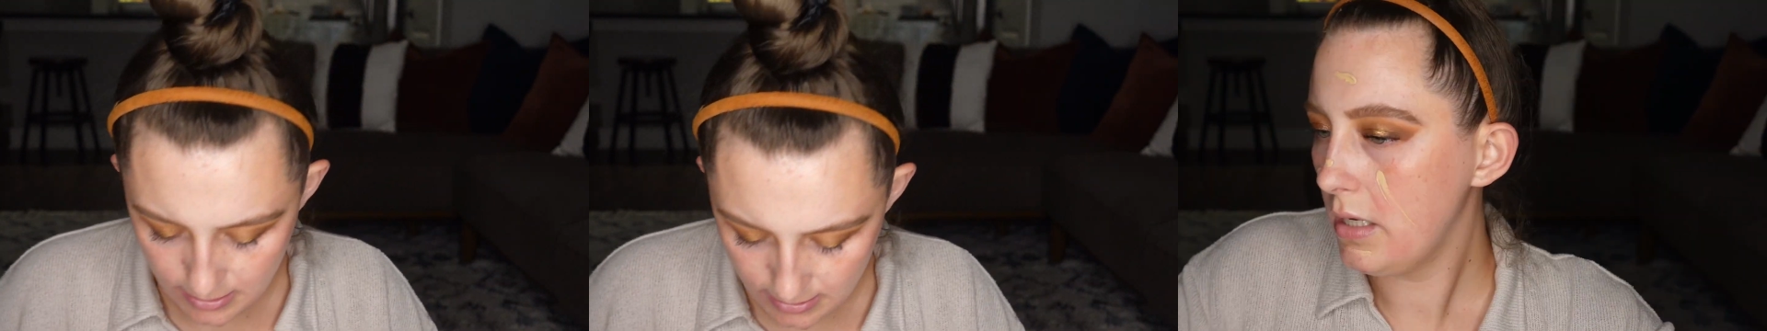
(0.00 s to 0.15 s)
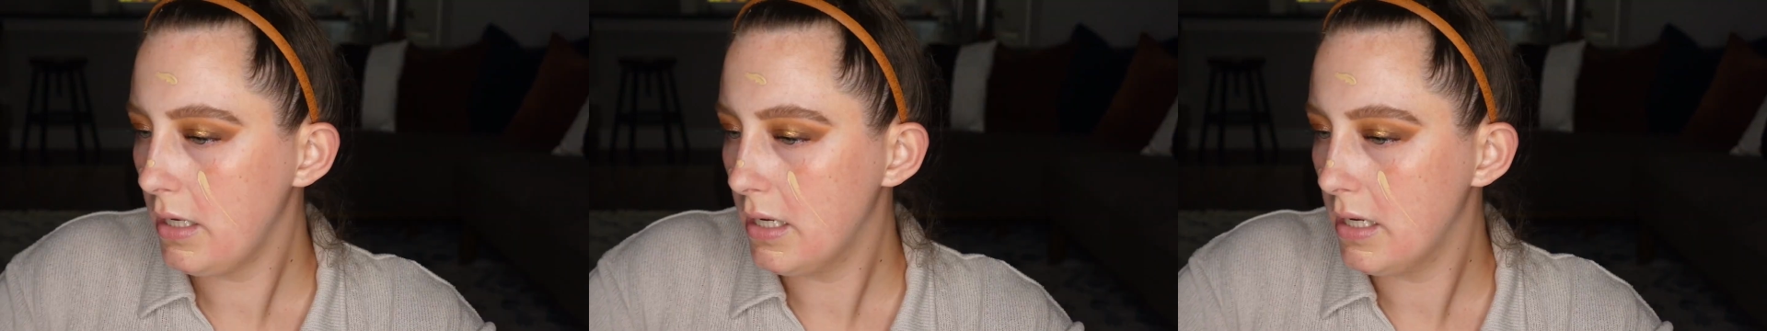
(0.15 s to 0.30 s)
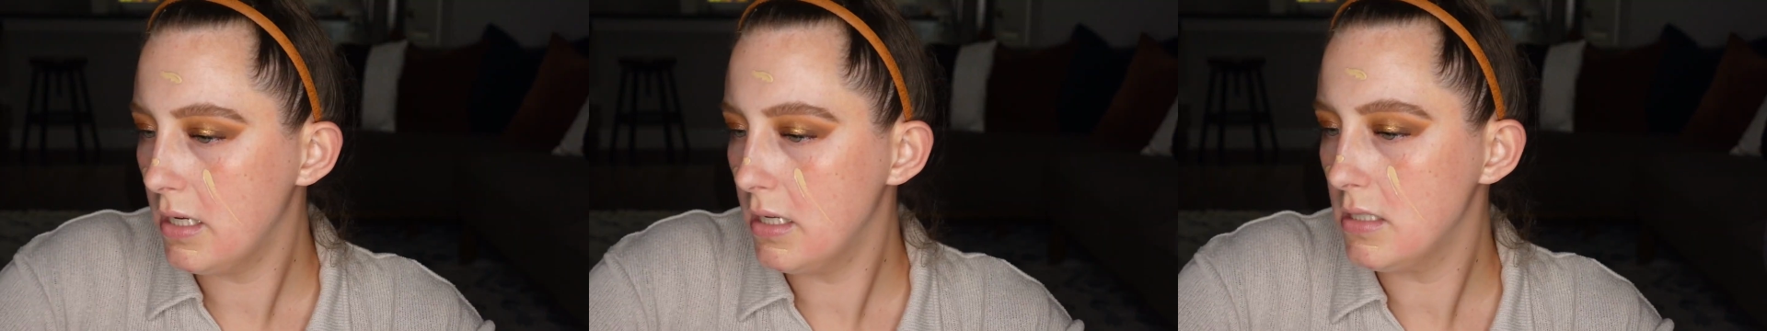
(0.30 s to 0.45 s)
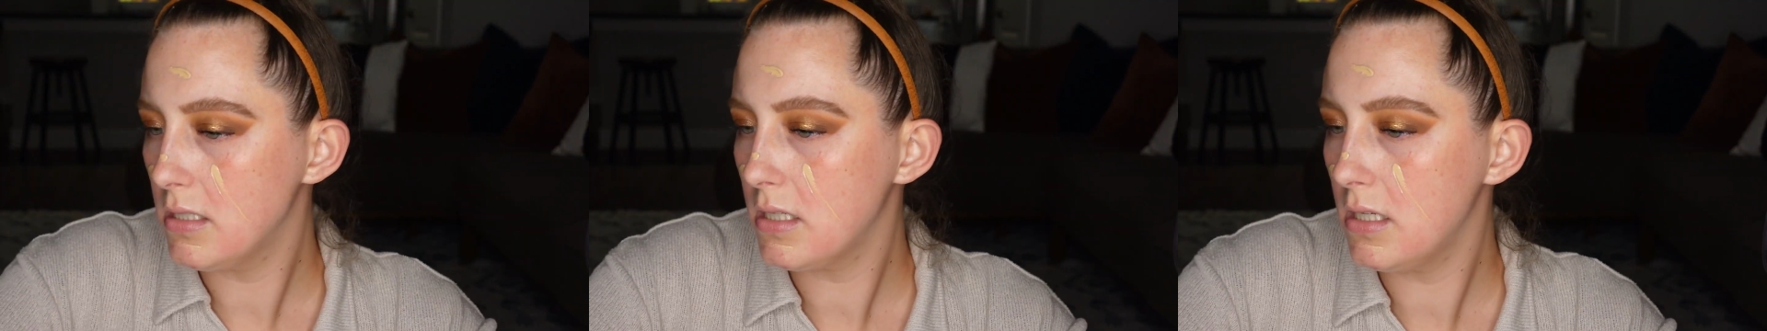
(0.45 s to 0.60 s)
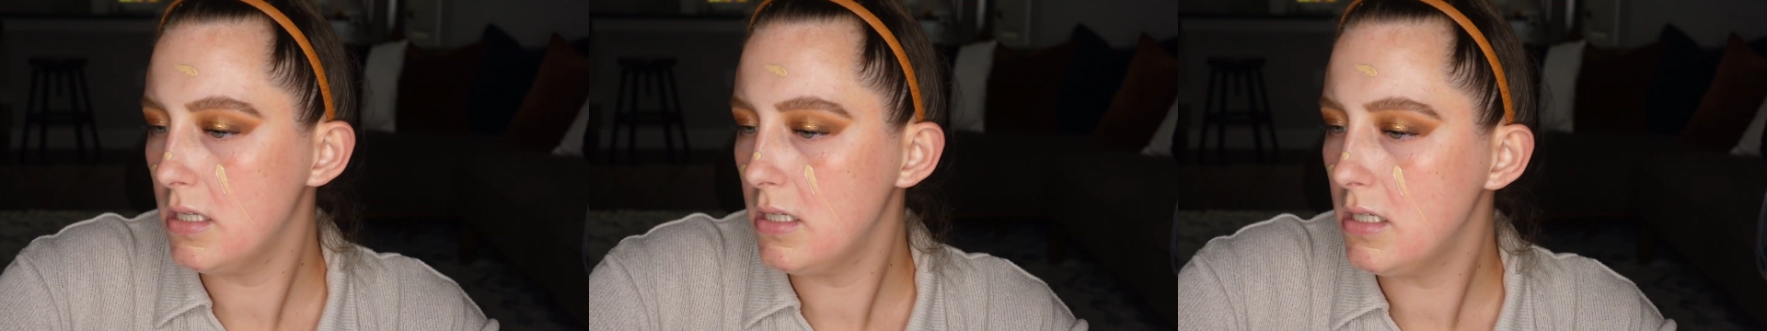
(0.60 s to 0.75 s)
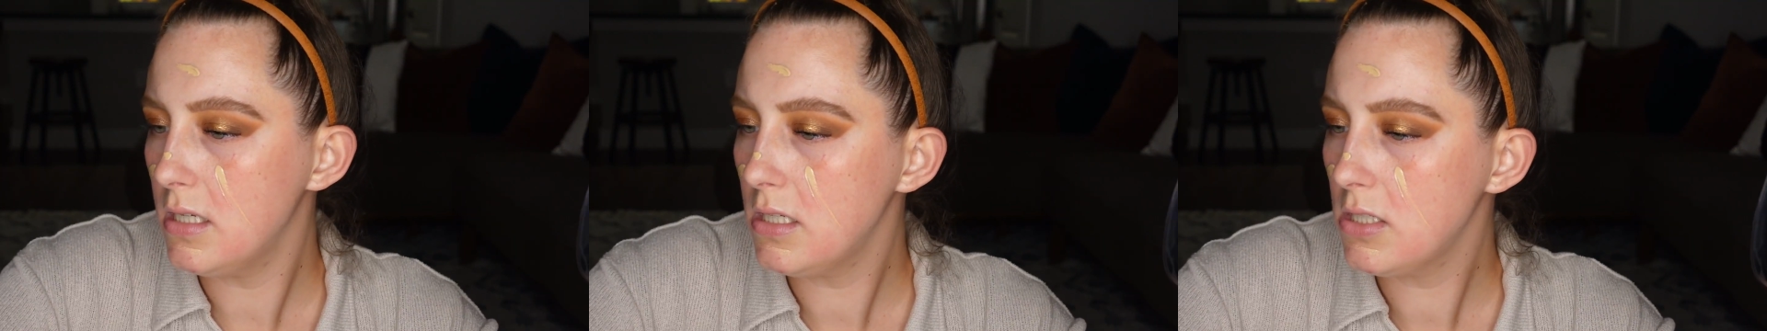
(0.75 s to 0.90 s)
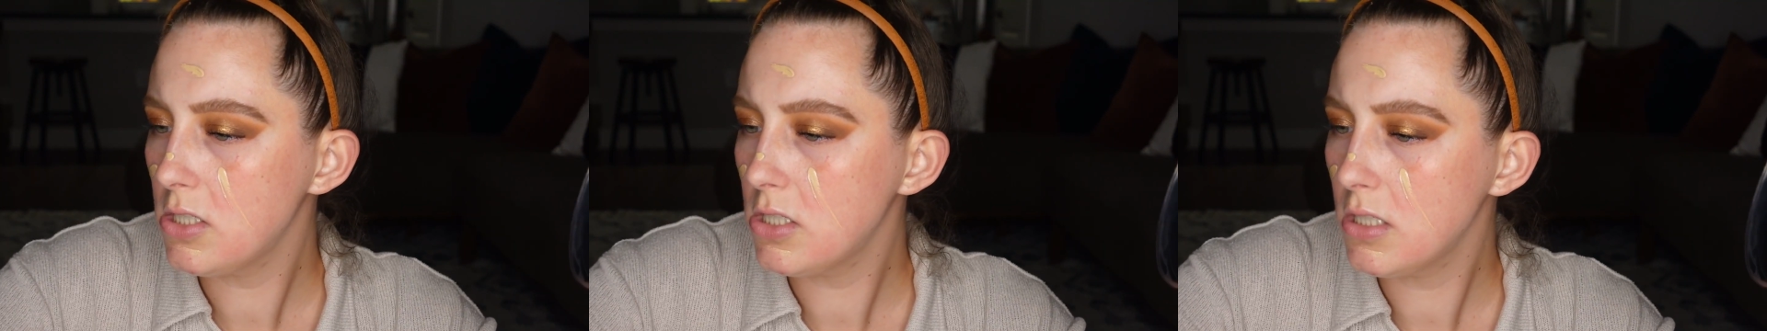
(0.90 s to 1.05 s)
And
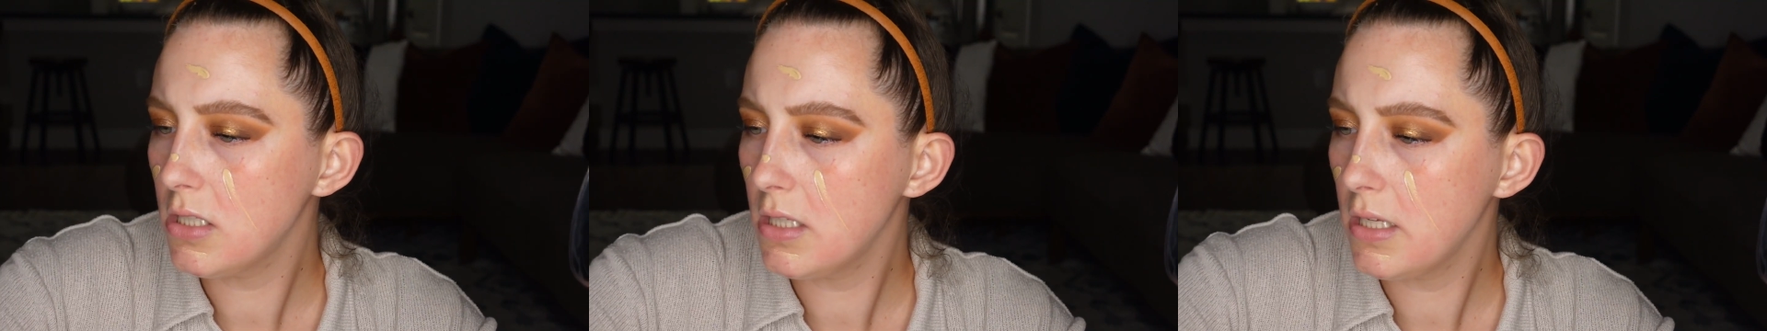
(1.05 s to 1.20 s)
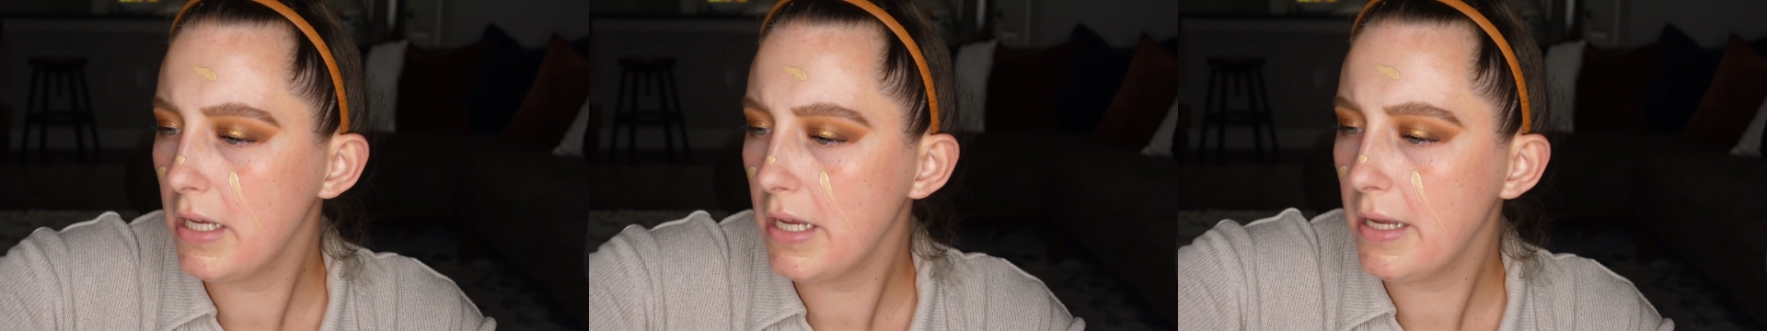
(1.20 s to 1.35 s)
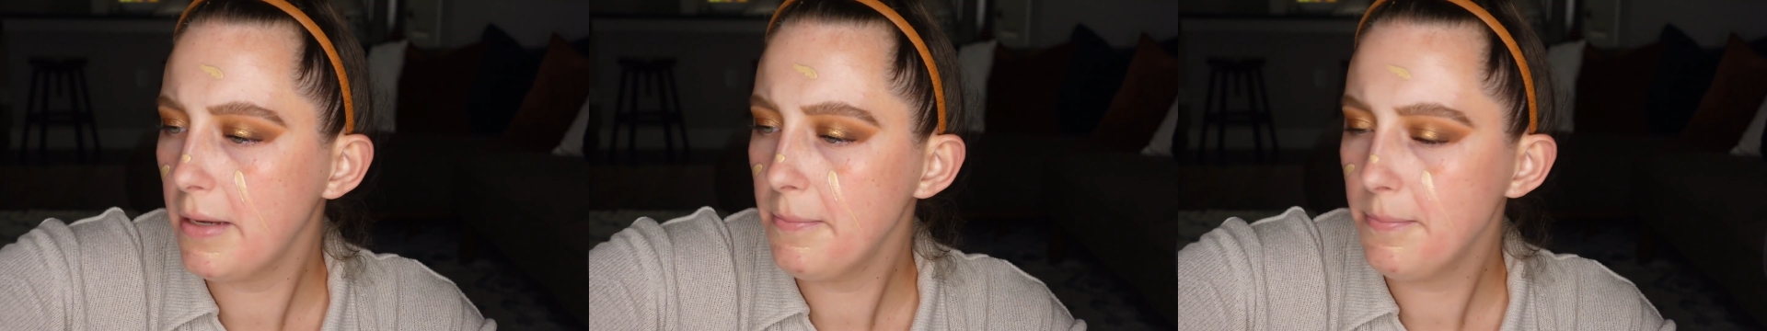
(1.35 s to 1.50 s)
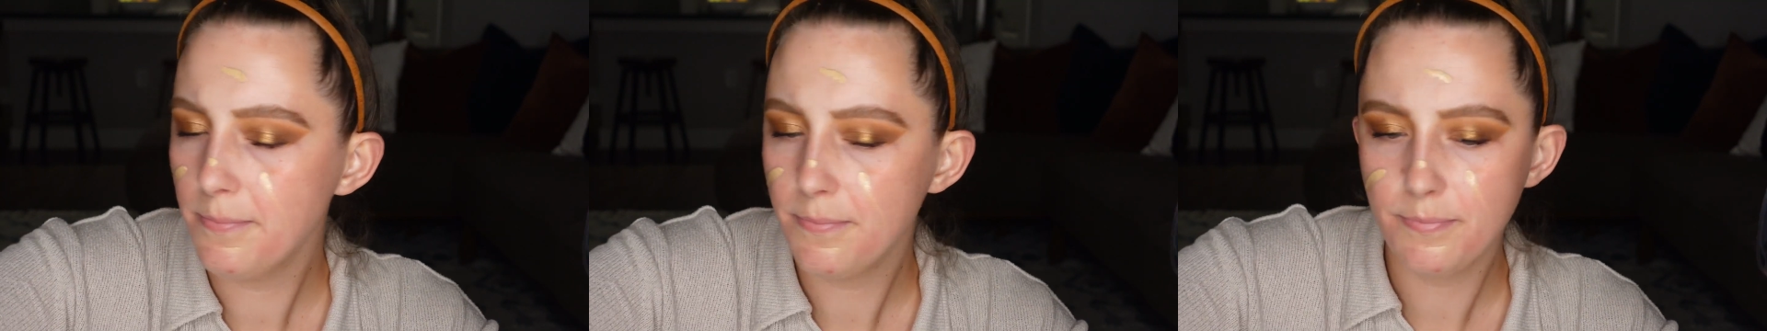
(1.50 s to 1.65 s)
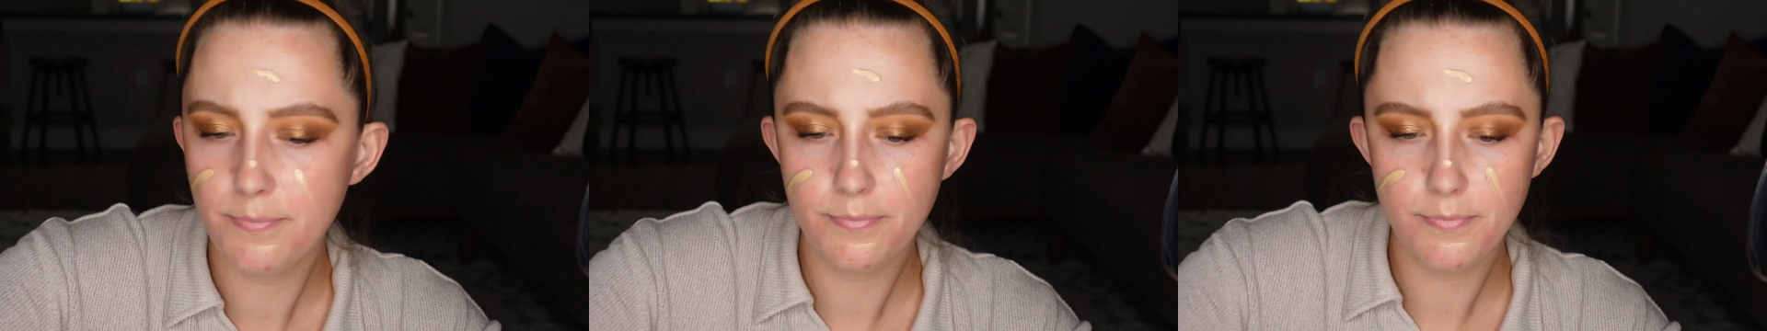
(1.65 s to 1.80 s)
initially,